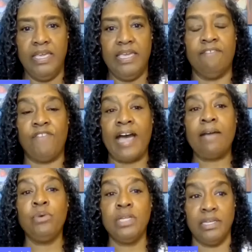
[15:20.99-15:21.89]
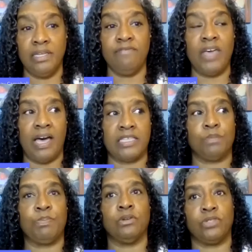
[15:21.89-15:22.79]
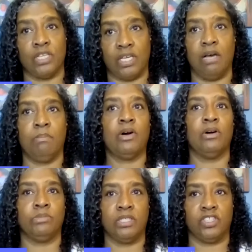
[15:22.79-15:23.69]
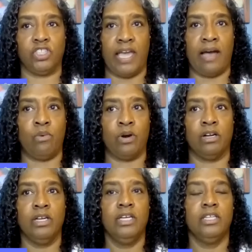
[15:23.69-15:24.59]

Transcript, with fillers: If I would leave the hospital to come home to shower,